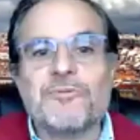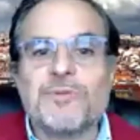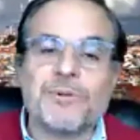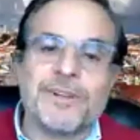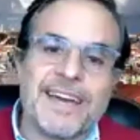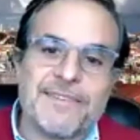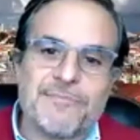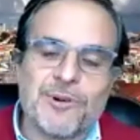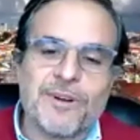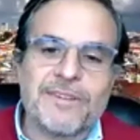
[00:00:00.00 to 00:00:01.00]
we will have
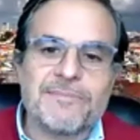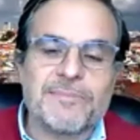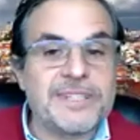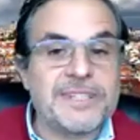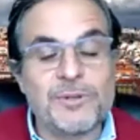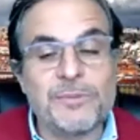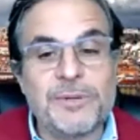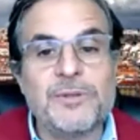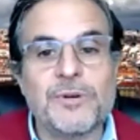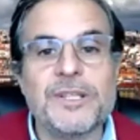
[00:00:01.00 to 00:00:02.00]
more, but it will
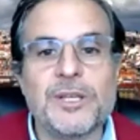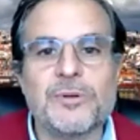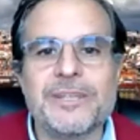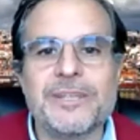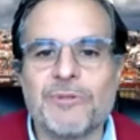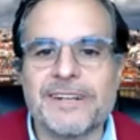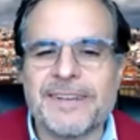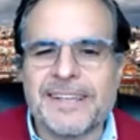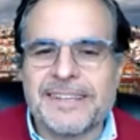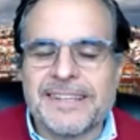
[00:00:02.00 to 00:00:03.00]
be in 2021.
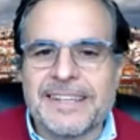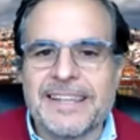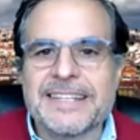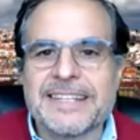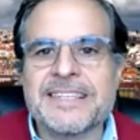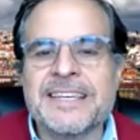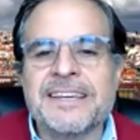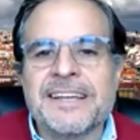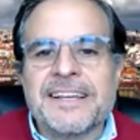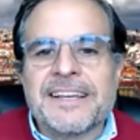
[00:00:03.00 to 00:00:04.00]
Let's see.